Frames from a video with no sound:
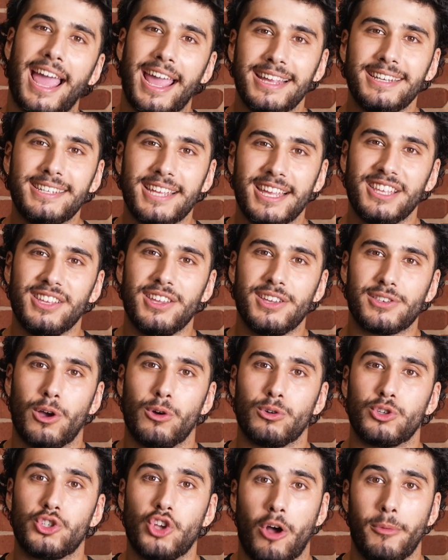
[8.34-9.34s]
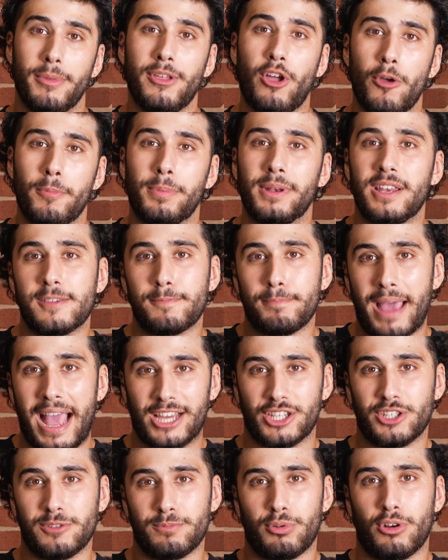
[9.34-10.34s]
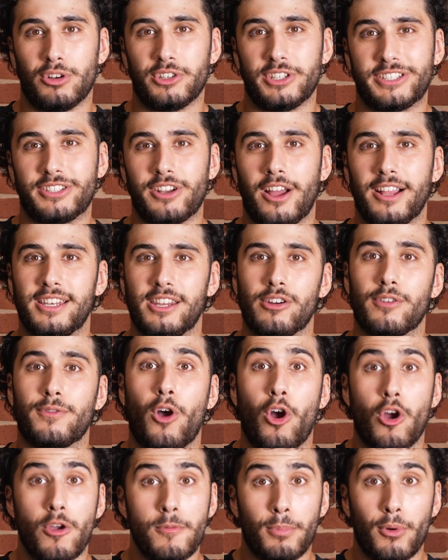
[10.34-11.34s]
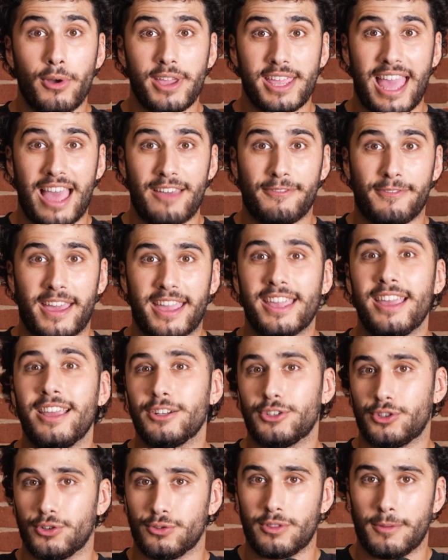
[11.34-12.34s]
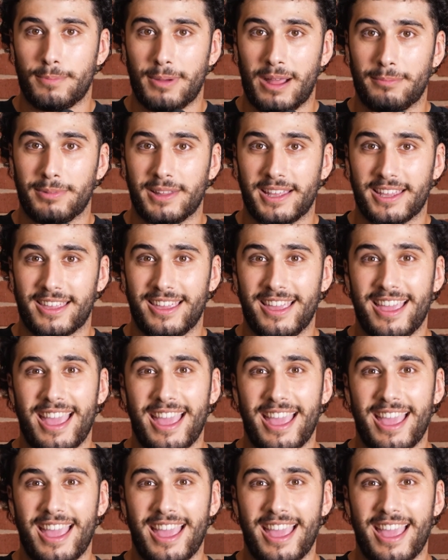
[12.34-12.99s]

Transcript: 18 years old, Tommy opened his passion project idea of Homeboy Cafe to the public